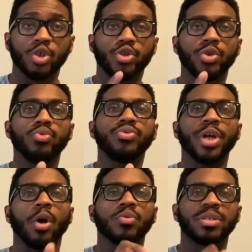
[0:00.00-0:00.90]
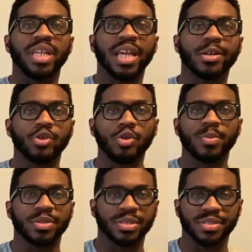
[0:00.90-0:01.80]
you don't take
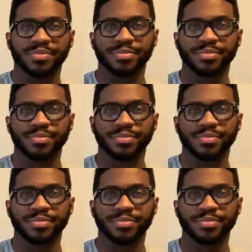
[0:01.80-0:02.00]
Ubers.